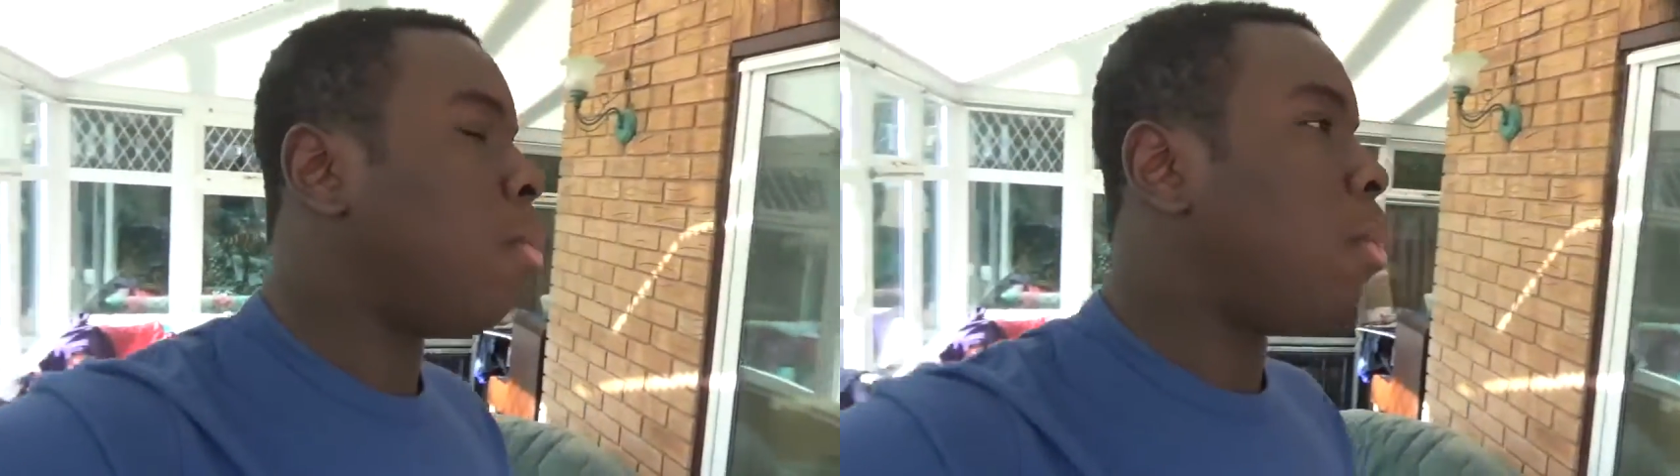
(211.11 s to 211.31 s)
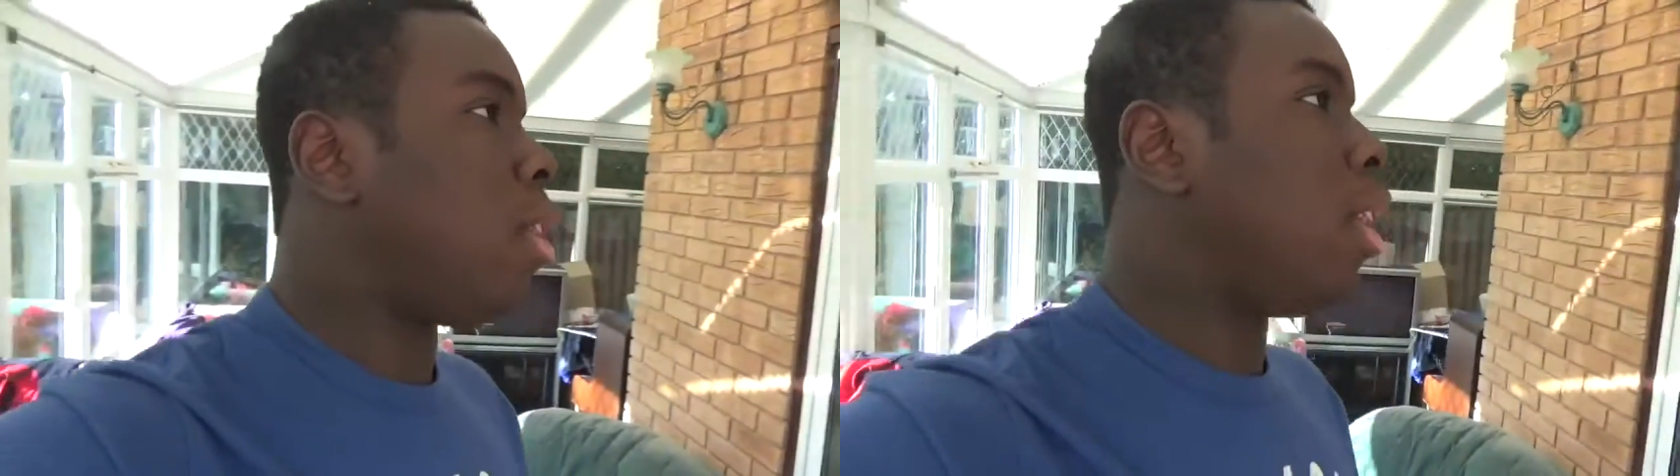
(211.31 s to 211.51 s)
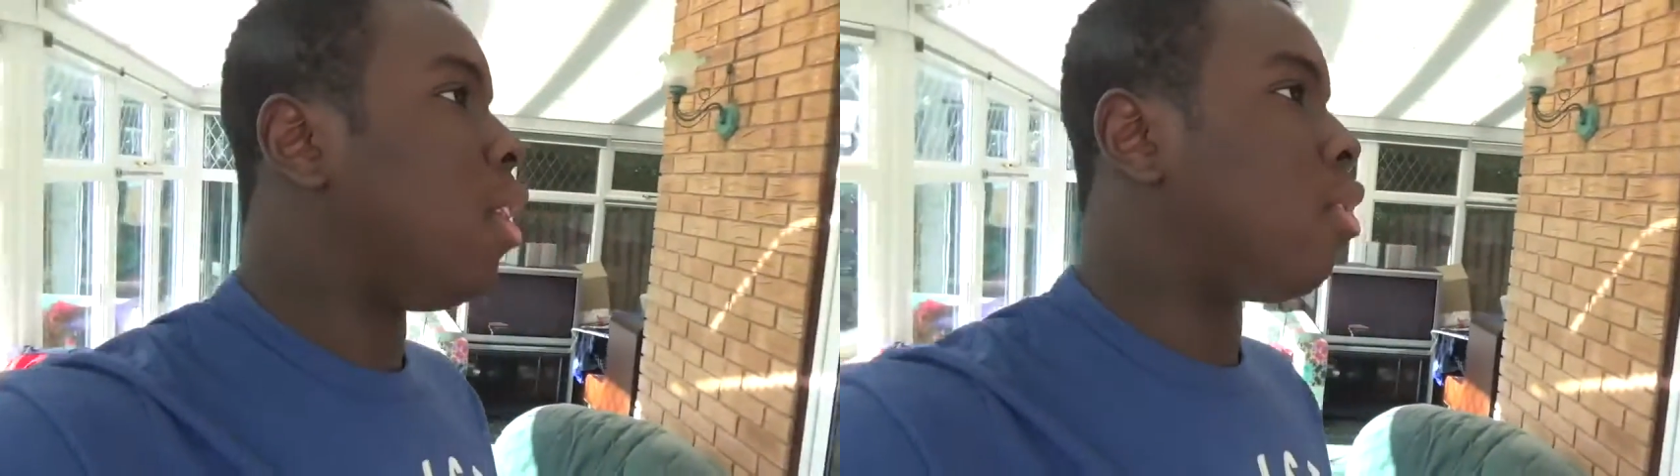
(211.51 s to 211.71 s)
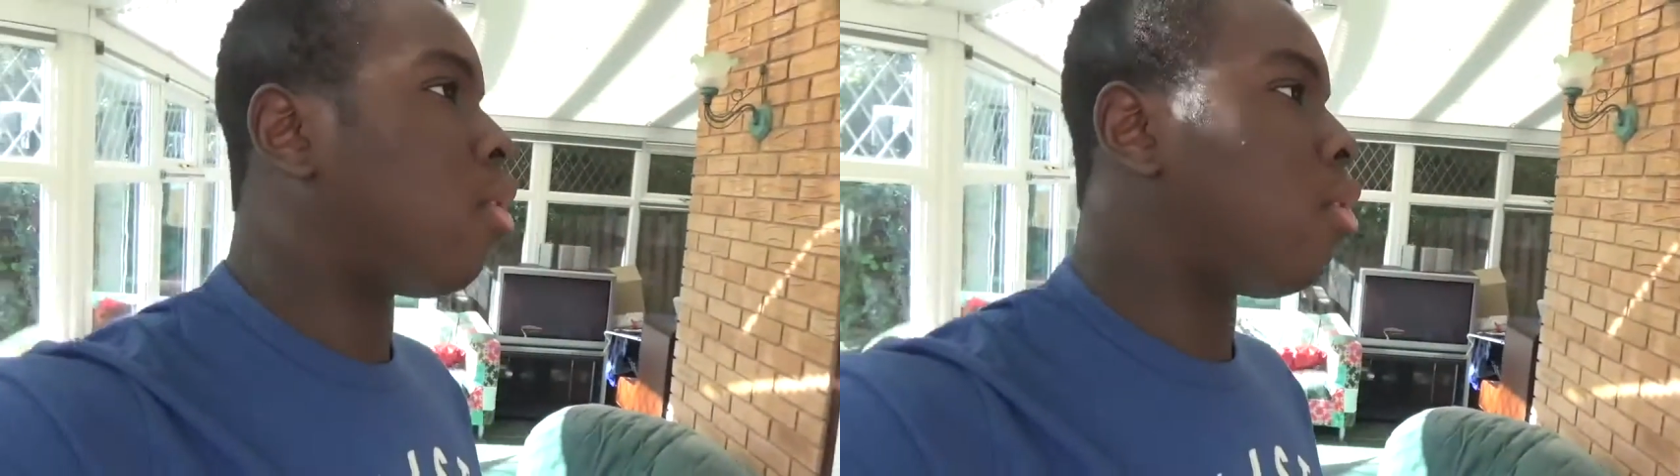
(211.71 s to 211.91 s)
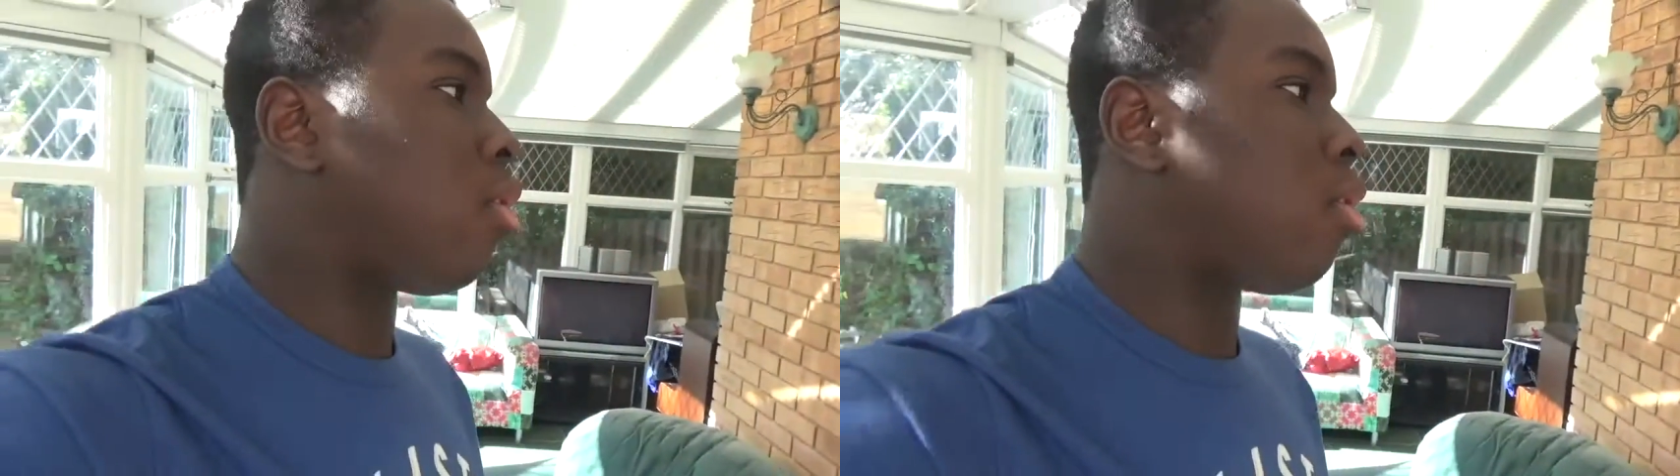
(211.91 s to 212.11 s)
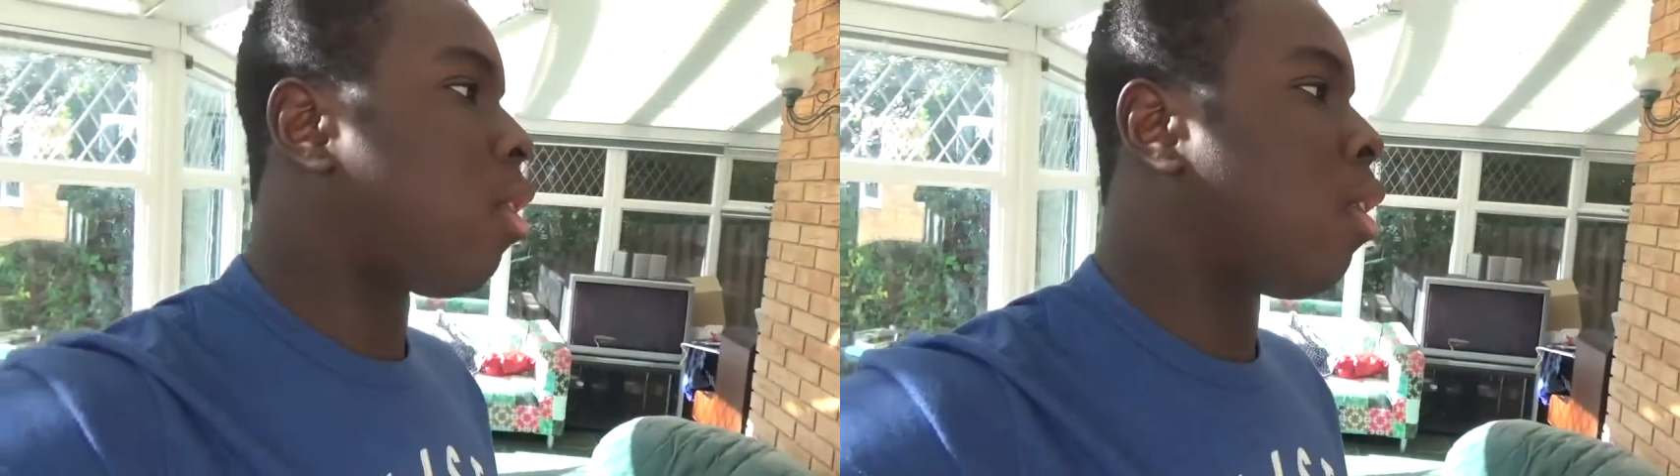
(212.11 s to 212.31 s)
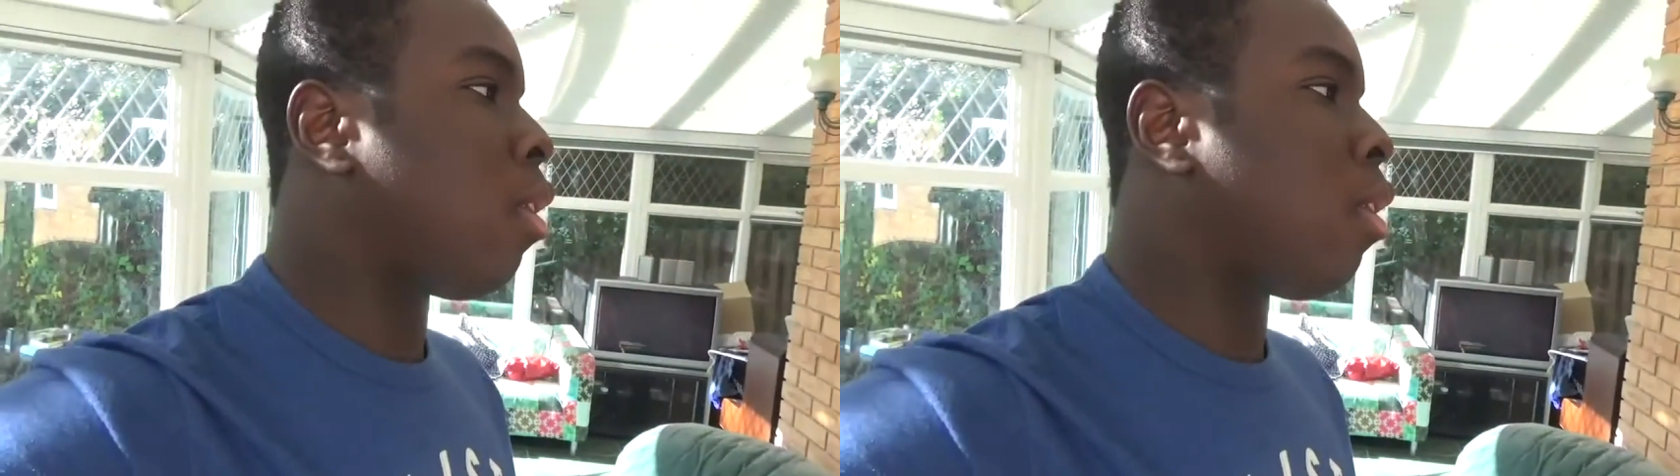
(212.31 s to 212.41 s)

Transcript: what else?